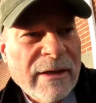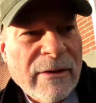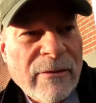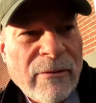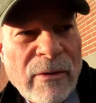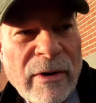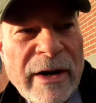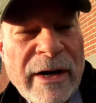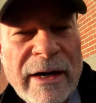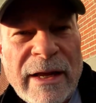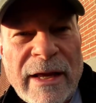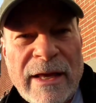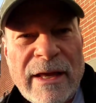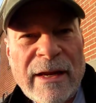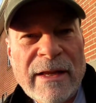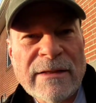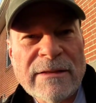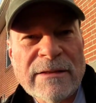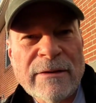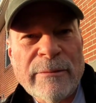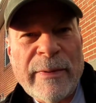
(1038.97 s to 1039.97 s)
Wanted to get
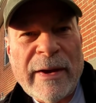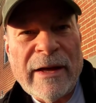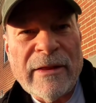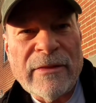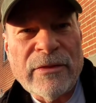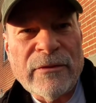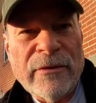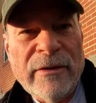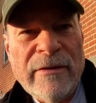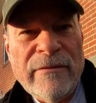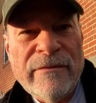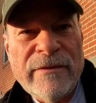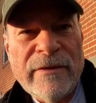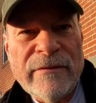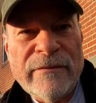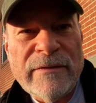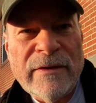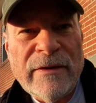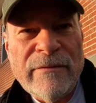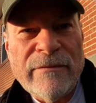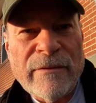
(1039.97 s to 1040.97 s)
it to about
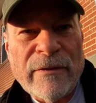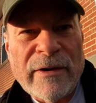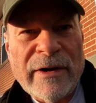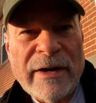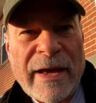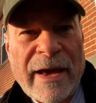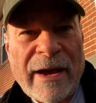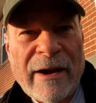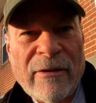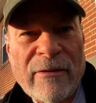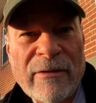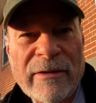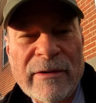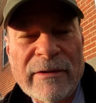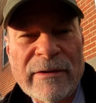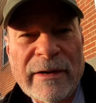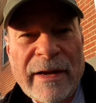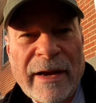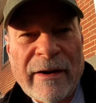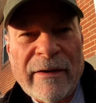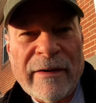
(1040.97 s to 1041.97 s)
350 for an
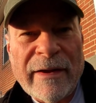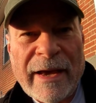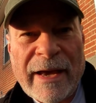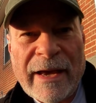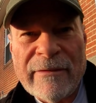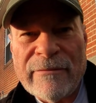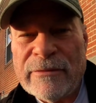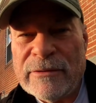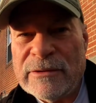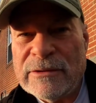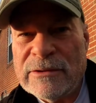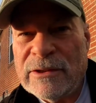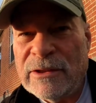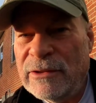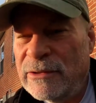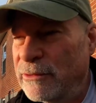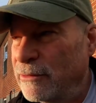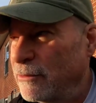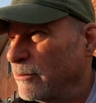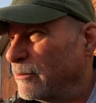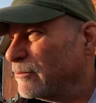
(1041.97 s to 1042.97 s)
hour, hour and a half or
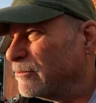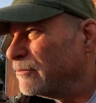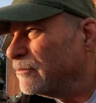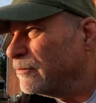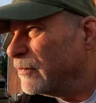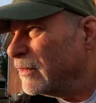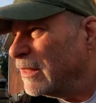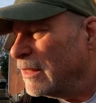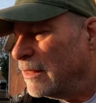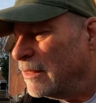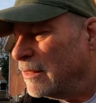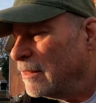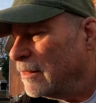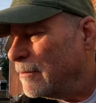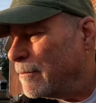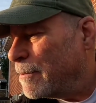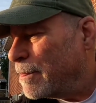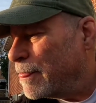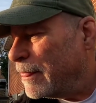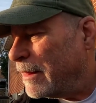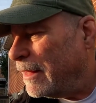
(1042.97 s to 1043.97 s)
two,
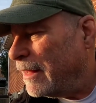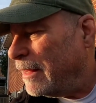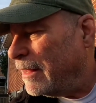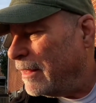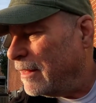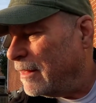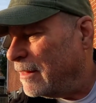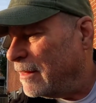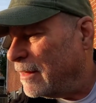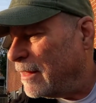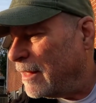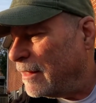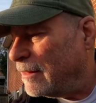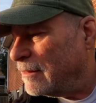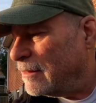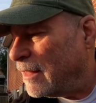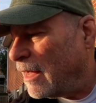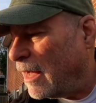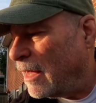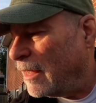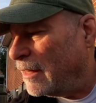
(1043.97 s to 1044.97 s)
and I
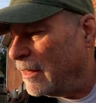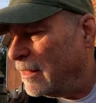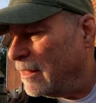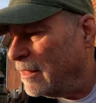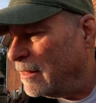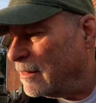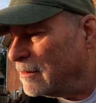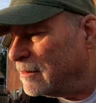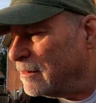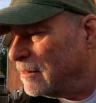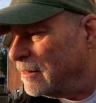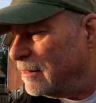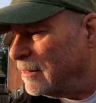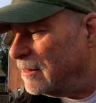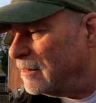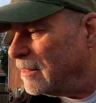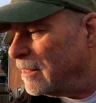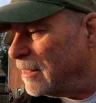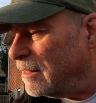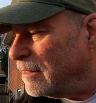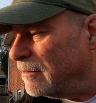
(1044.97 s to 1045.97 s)
ought to get
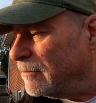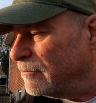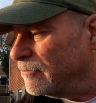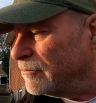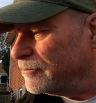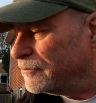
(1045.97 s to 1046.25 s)
the